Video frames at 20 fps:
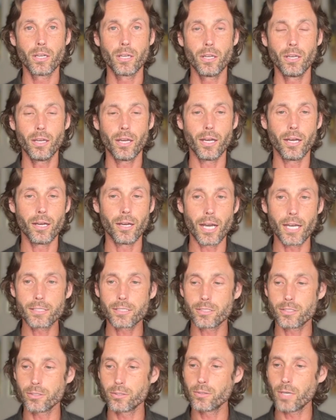
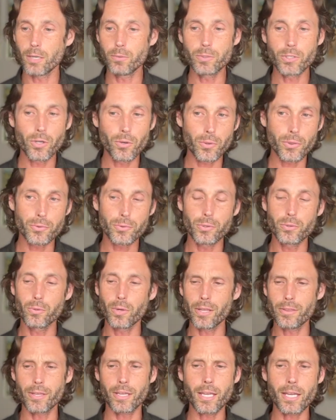I would go through,
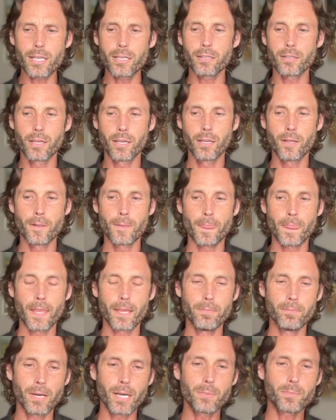
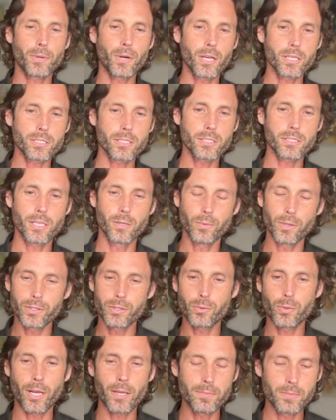in my process, I went
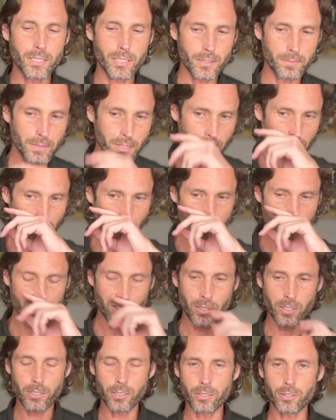through IMDb, I
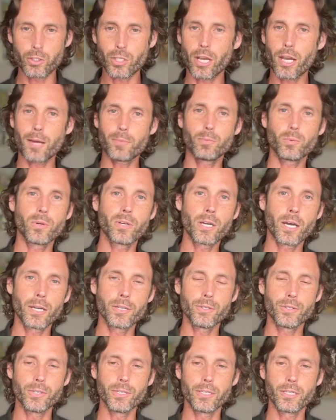started at the top
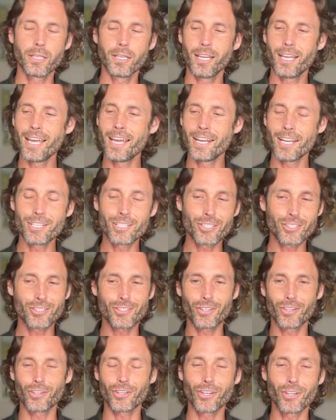100, and I just
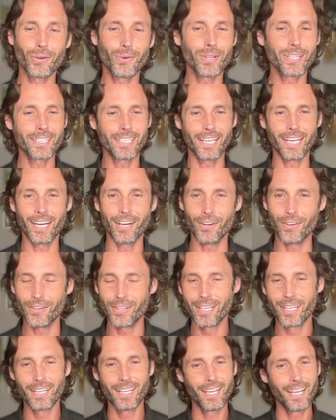started going down
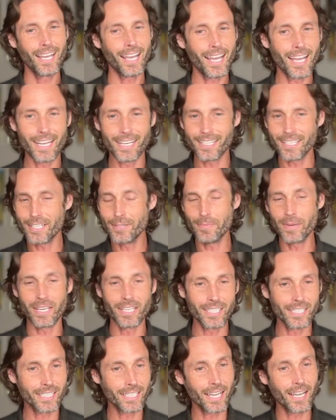and
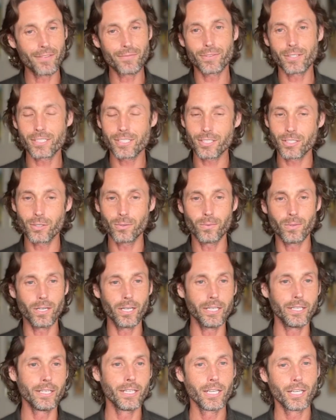emailing every single
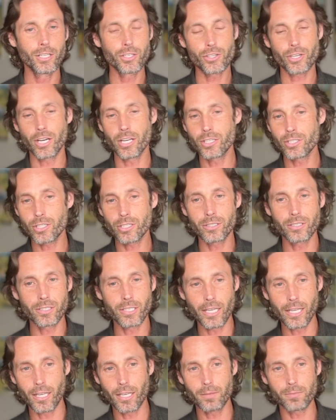one, changing their
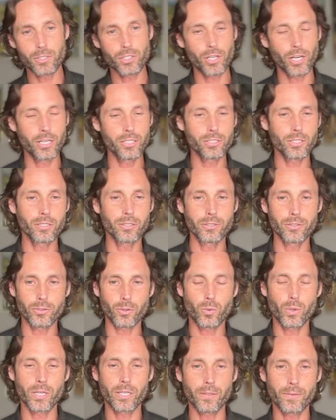names, changing little
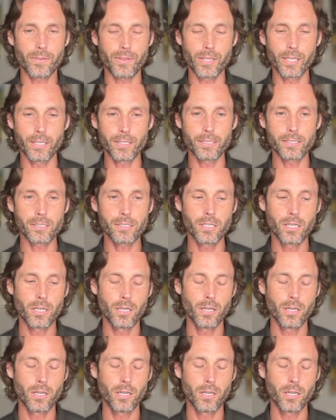quick things.